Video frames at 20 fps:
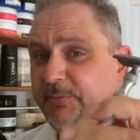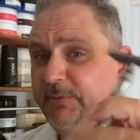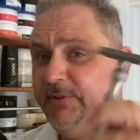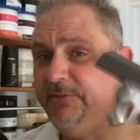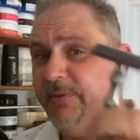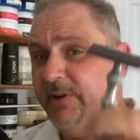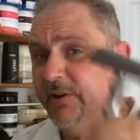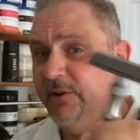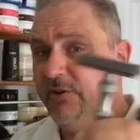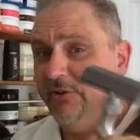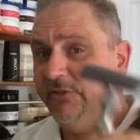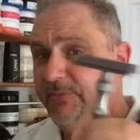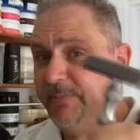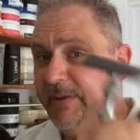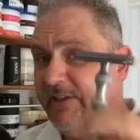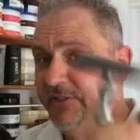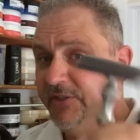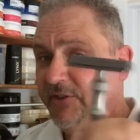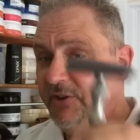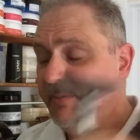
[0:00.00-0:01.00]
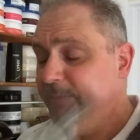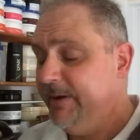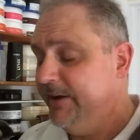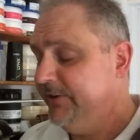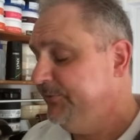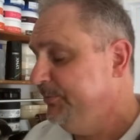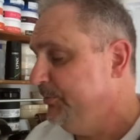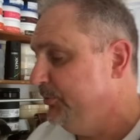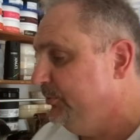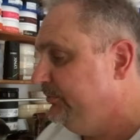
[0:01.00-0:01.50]
but this one costs about 30
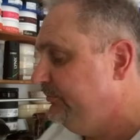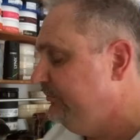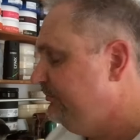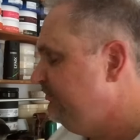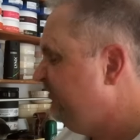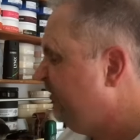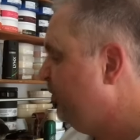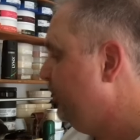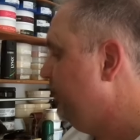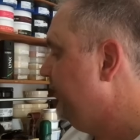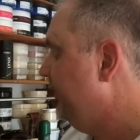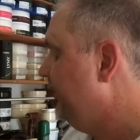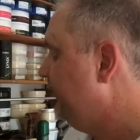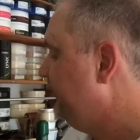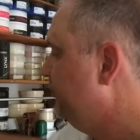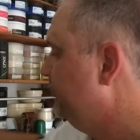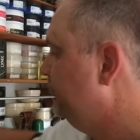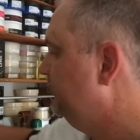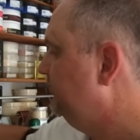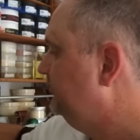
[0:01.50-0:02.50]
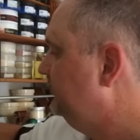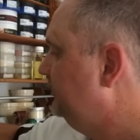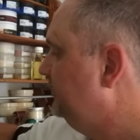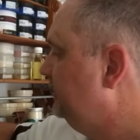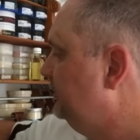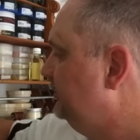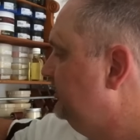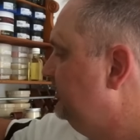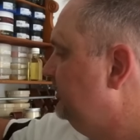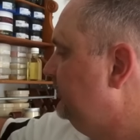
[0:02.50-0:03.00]
bucks more, 40 bucks more.
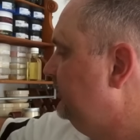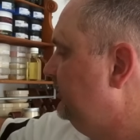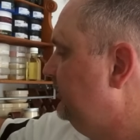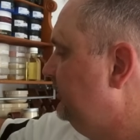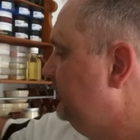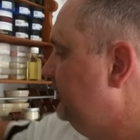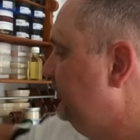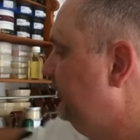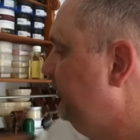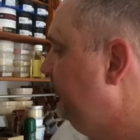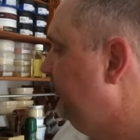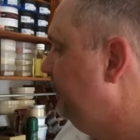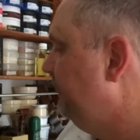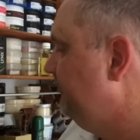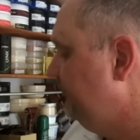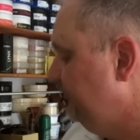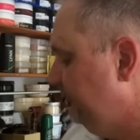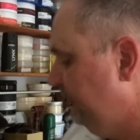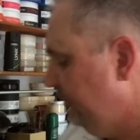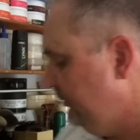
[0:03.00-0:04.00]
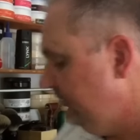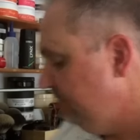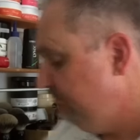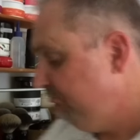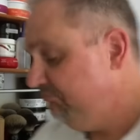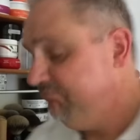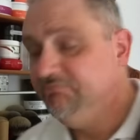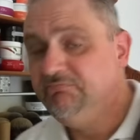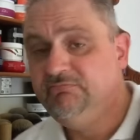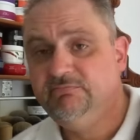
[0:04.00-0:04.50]

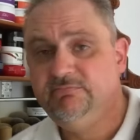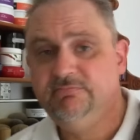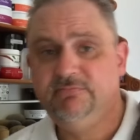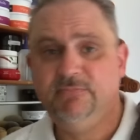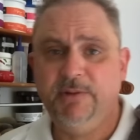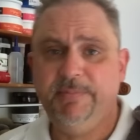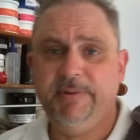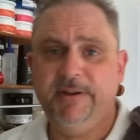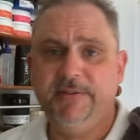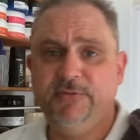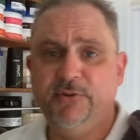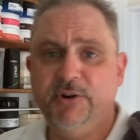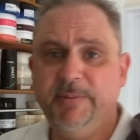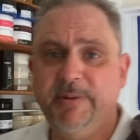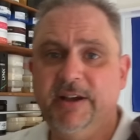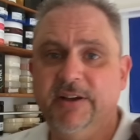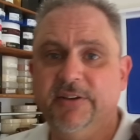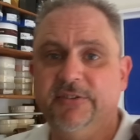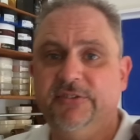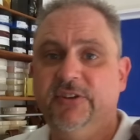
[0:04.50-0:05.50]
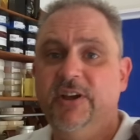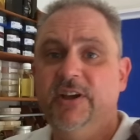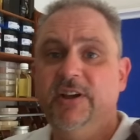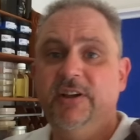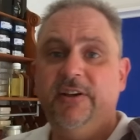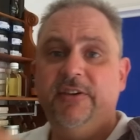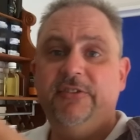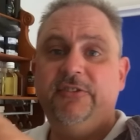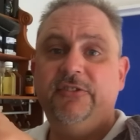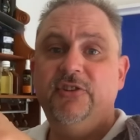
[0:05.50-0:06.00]
So, why pay 40 bucks?
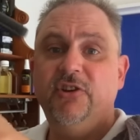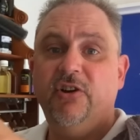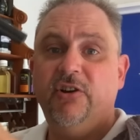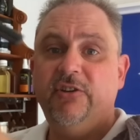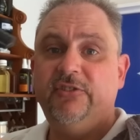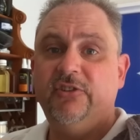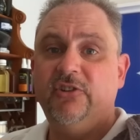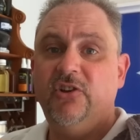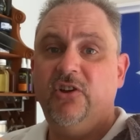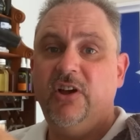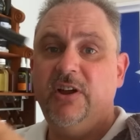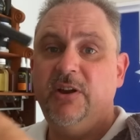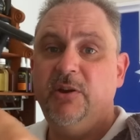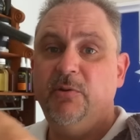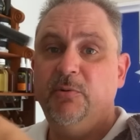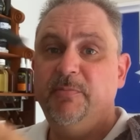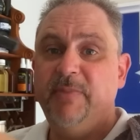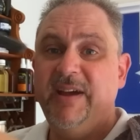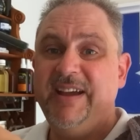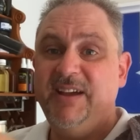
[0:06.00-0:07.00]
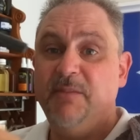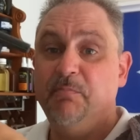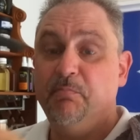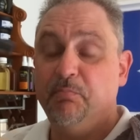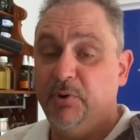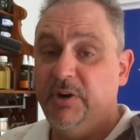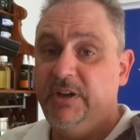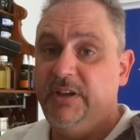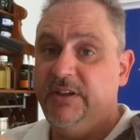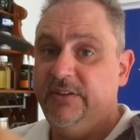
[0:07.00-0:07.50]
This is nice and light. It would make a
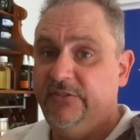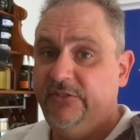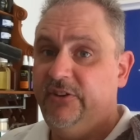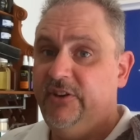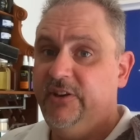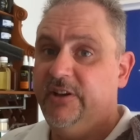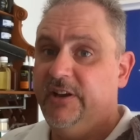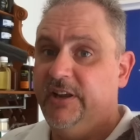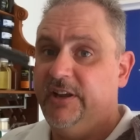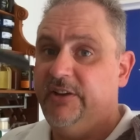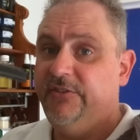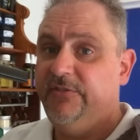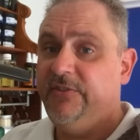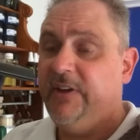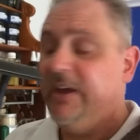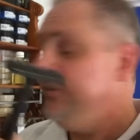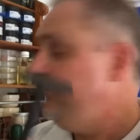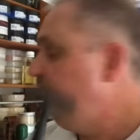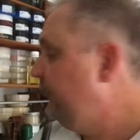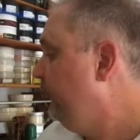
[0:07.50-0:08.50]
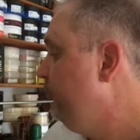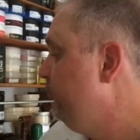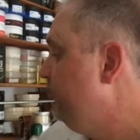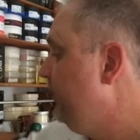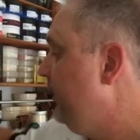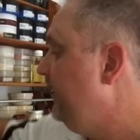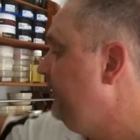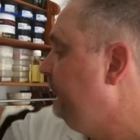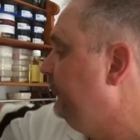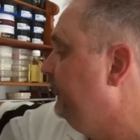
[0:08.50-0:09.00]
brilliant single edge. If you had two
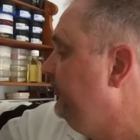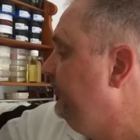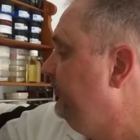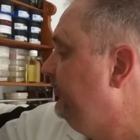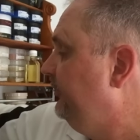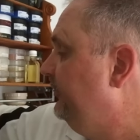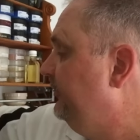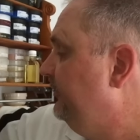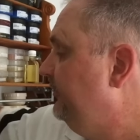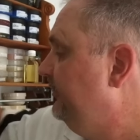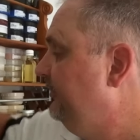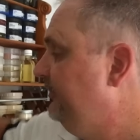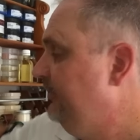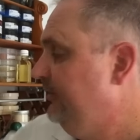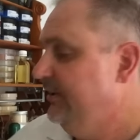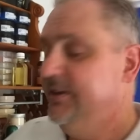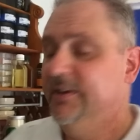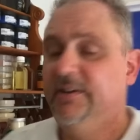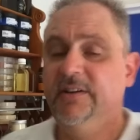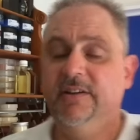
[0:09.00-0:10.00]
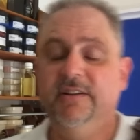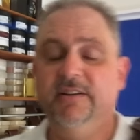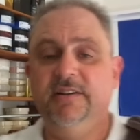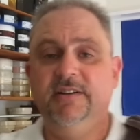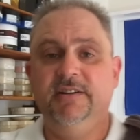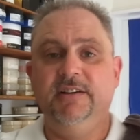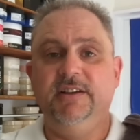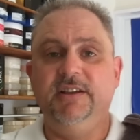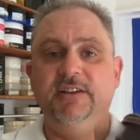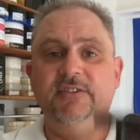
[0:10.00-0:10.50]
razors
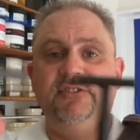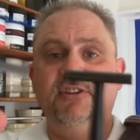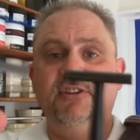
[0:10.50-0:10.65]
in